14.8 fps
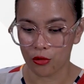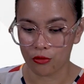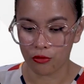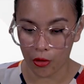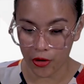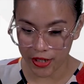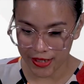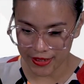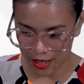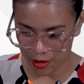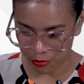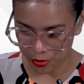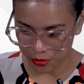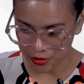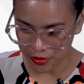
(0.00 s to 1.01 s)
for
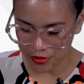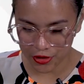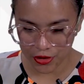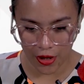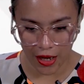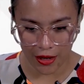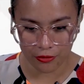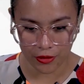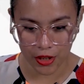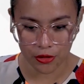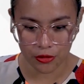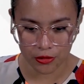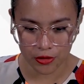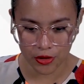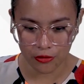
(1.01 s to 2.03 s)
example, you have a
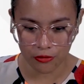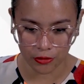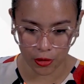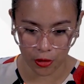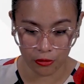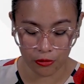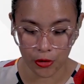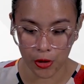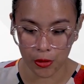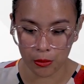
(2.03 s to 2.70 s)
user flow for a